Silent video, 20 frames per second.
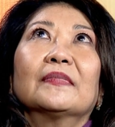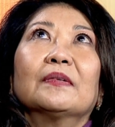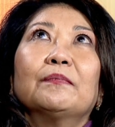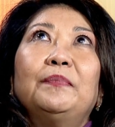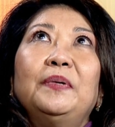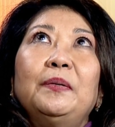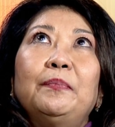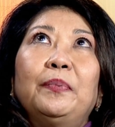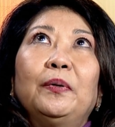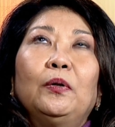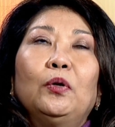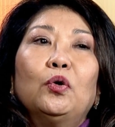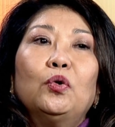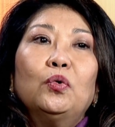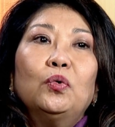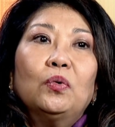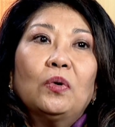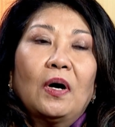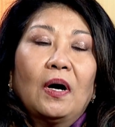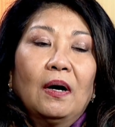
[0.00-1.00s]
people
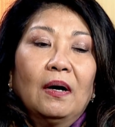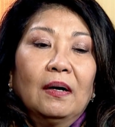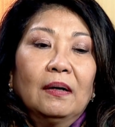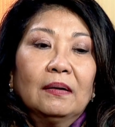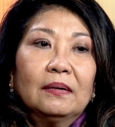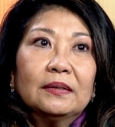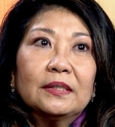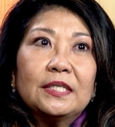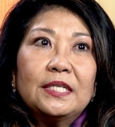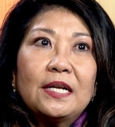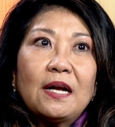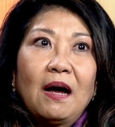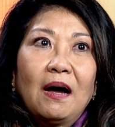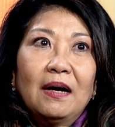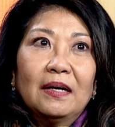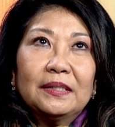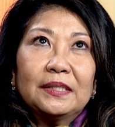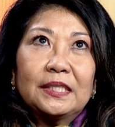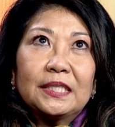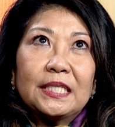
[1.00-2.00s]
who are
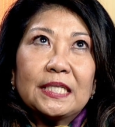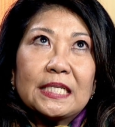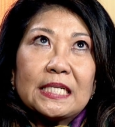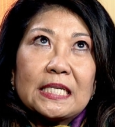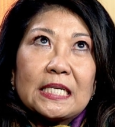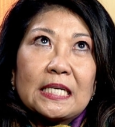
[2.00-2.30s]
not